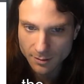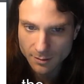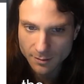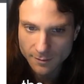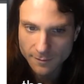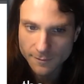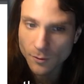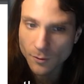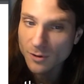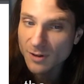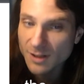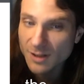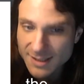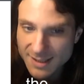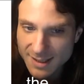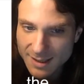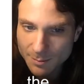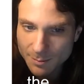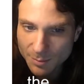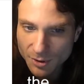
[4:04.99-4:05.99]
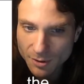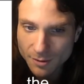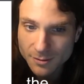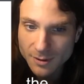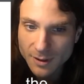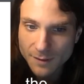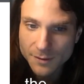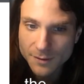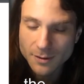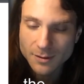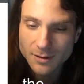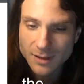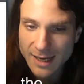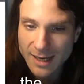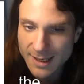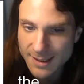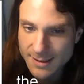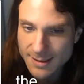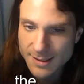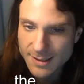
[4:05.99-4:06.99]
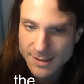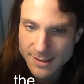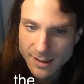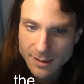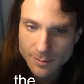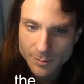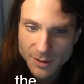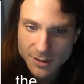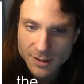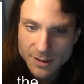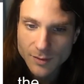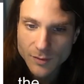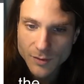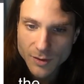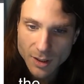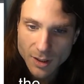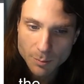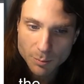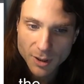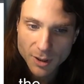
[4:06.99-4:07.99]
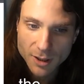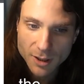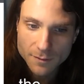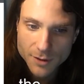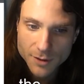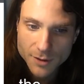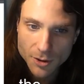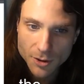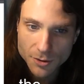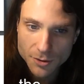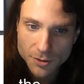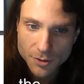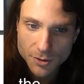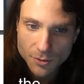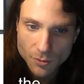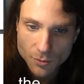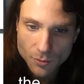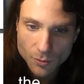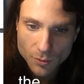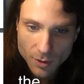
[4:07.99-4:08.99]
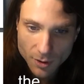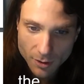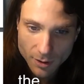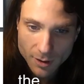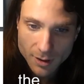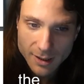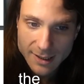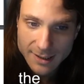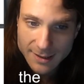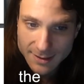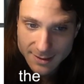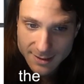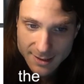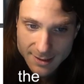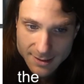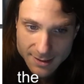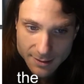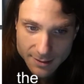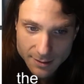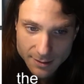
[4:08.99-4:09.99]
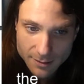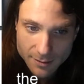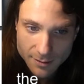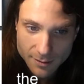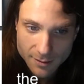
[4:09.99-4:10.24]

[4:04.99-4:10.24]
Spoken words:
For example, if the last statement in the above code were indented,